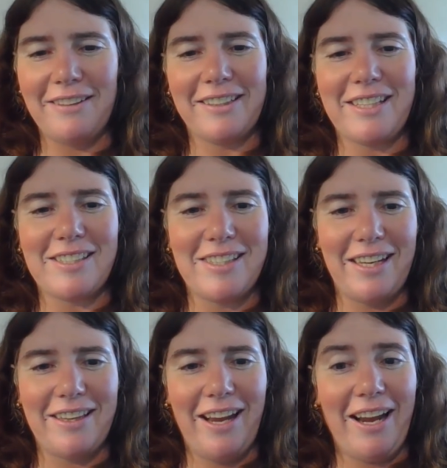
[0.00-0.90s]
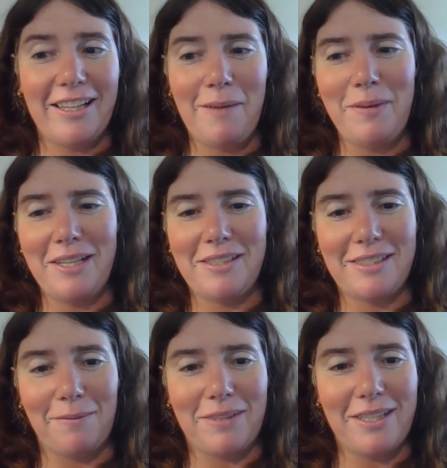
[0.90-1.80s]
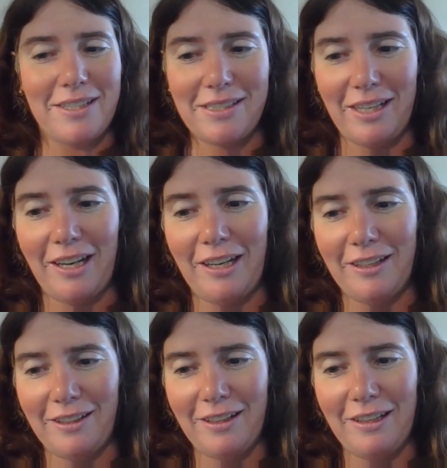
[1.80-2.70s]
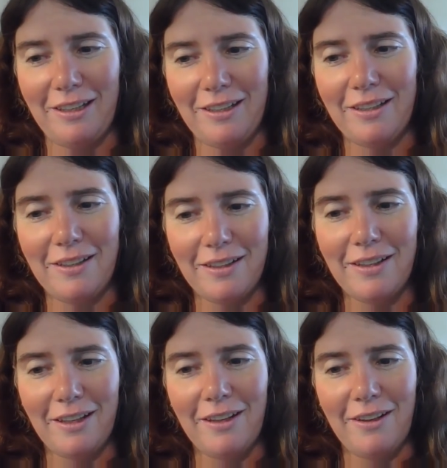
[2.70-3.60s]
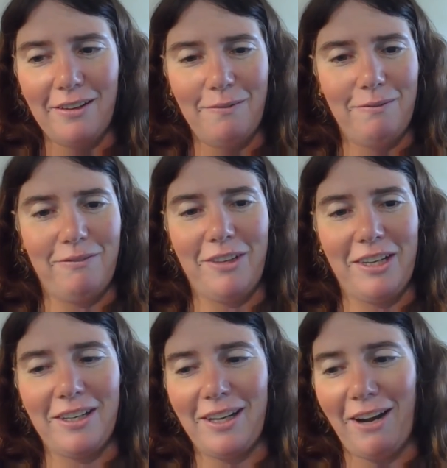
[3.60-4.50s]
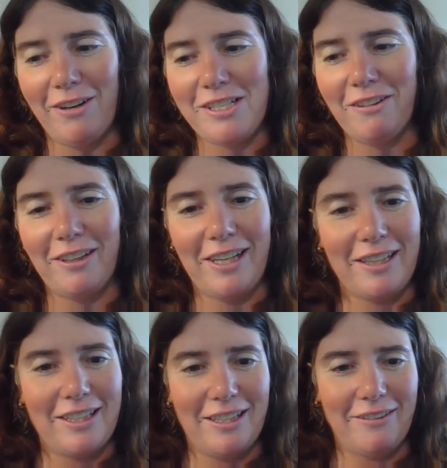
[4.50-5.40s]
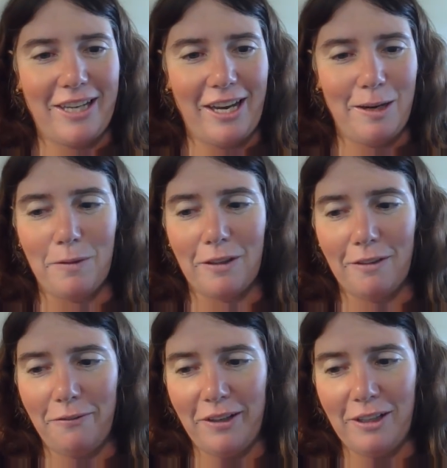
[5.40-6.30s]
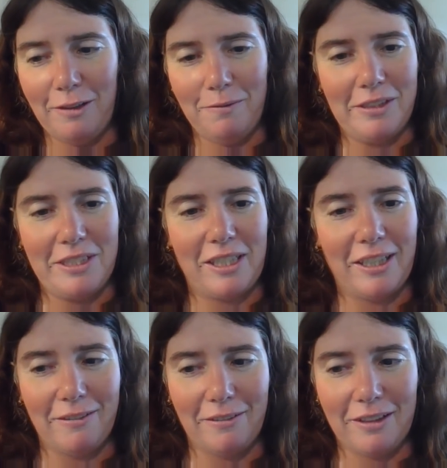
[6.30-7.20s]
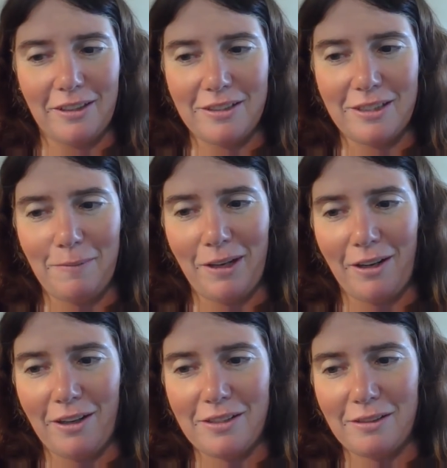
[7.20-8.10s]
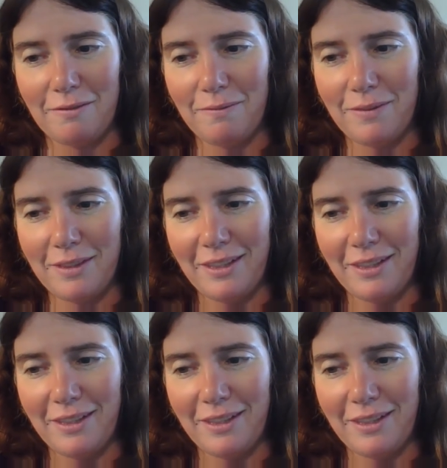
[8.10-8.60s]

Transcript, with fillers: I like to see that. That'd be something to see. Wrong. I think that's what I'm thinking. I wish you would have got that on uh, camera or film and shared it with us. That'd be awesome.